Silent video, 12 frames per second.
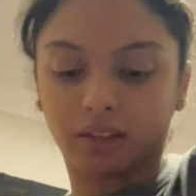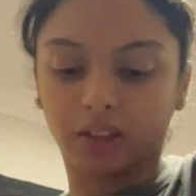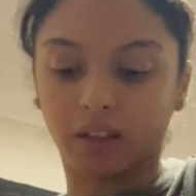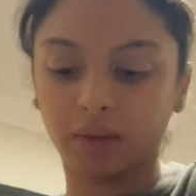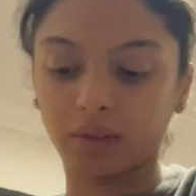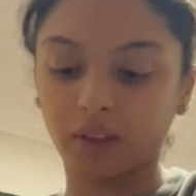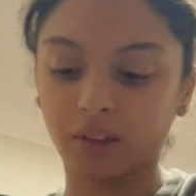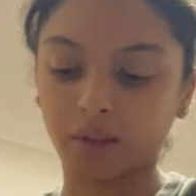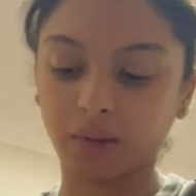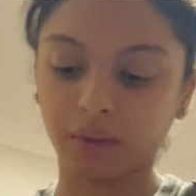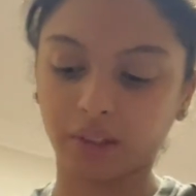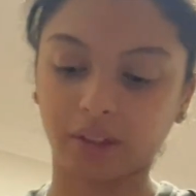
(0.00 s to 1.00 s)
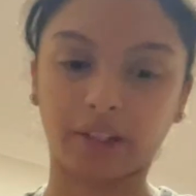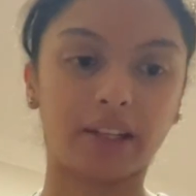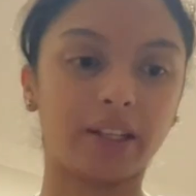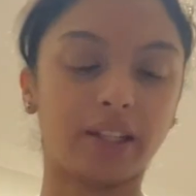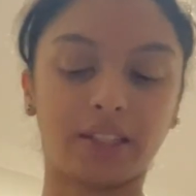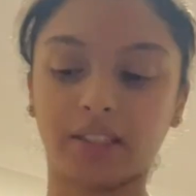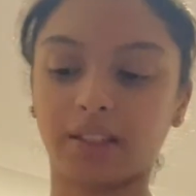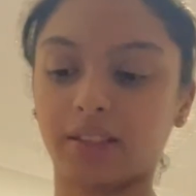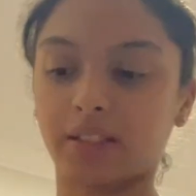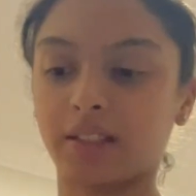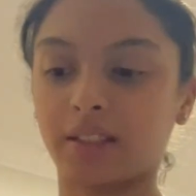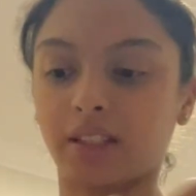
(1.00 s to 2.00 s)
Oh no. Okay, yes.
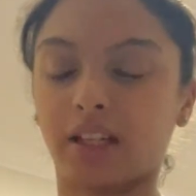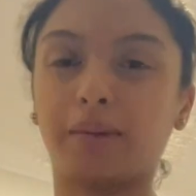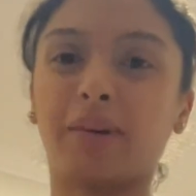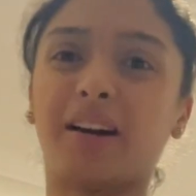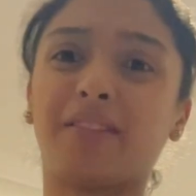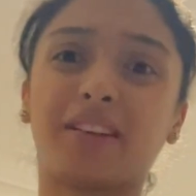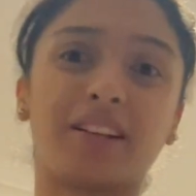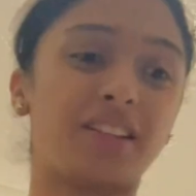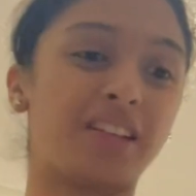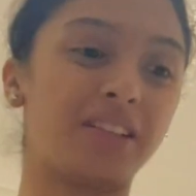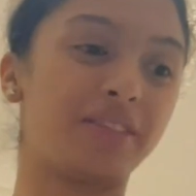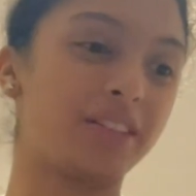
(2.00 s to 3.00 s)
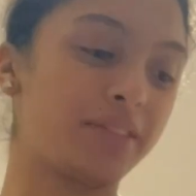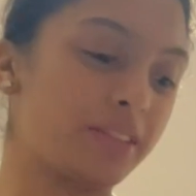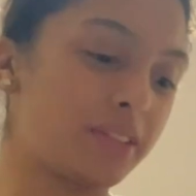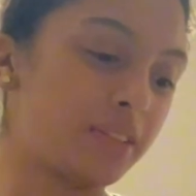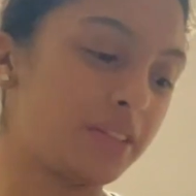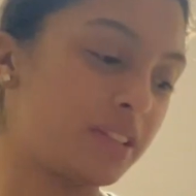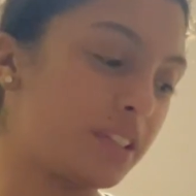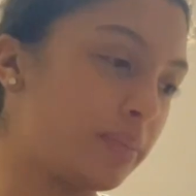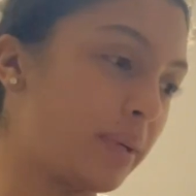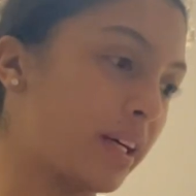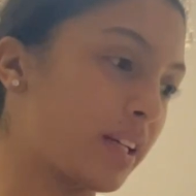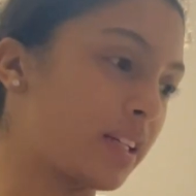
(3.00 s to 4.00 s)
I'm having a lot of difficulty
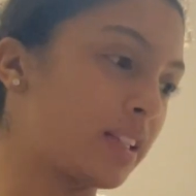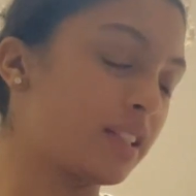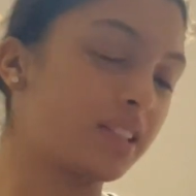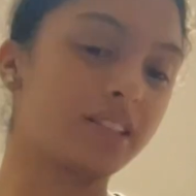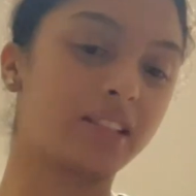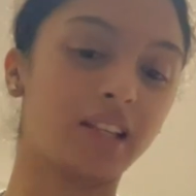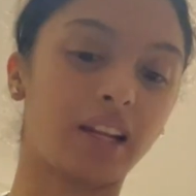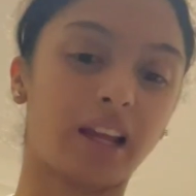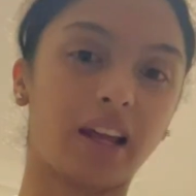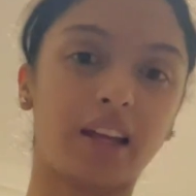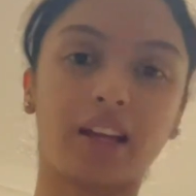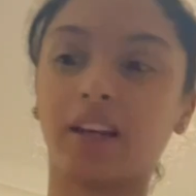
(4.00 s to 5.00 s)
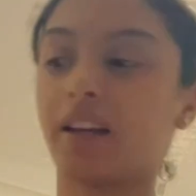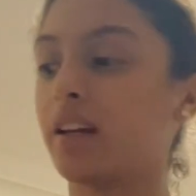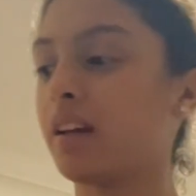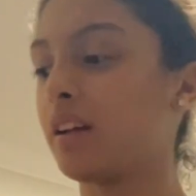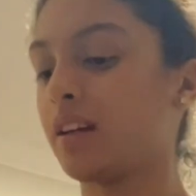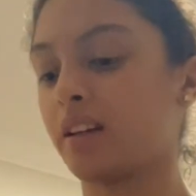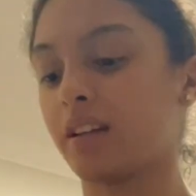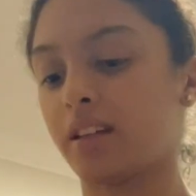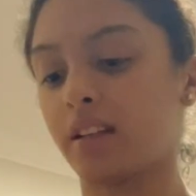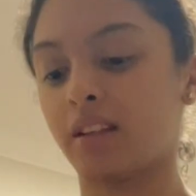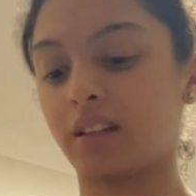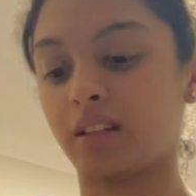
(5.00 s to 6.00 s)
packing this today.
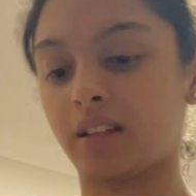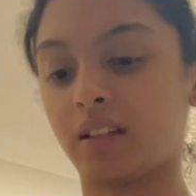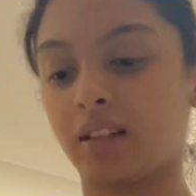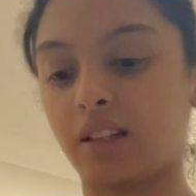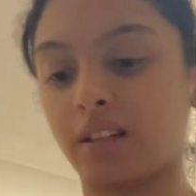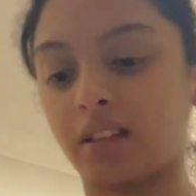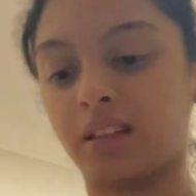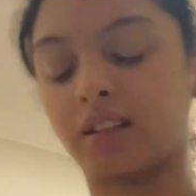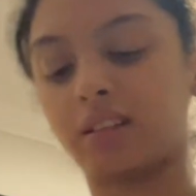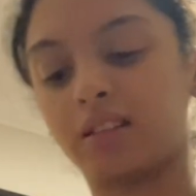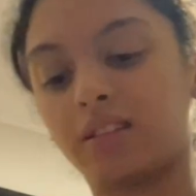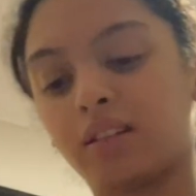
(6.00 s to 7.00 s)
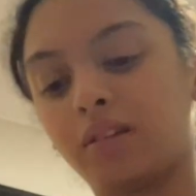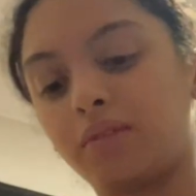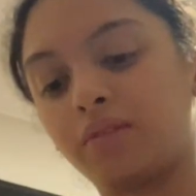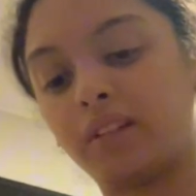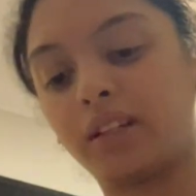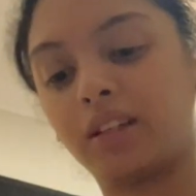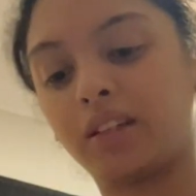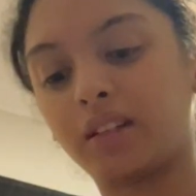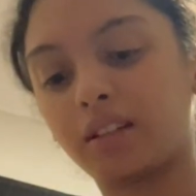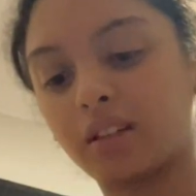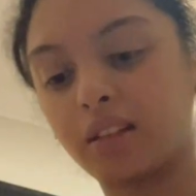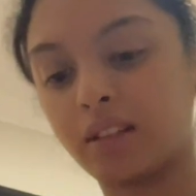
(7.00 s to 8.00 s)
And then snowflake
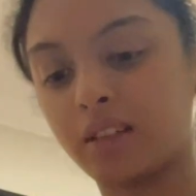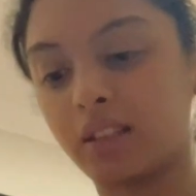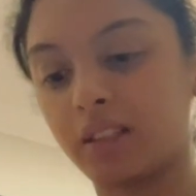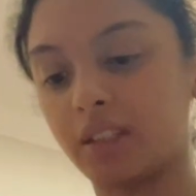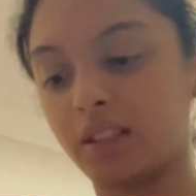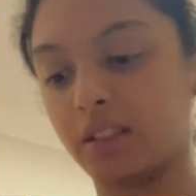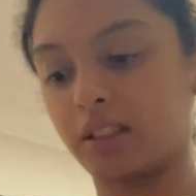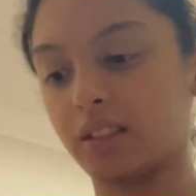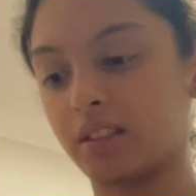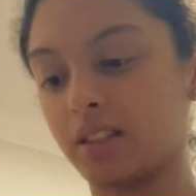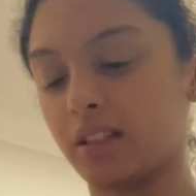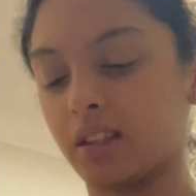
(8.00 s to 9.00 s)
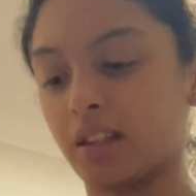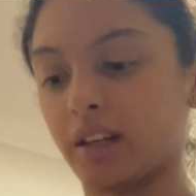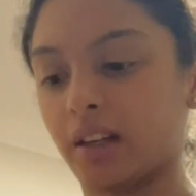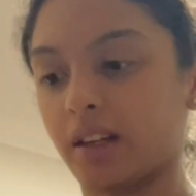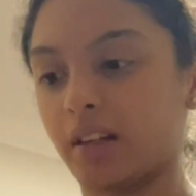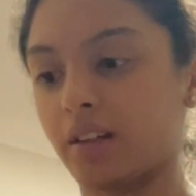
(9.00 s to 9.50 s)
is in there.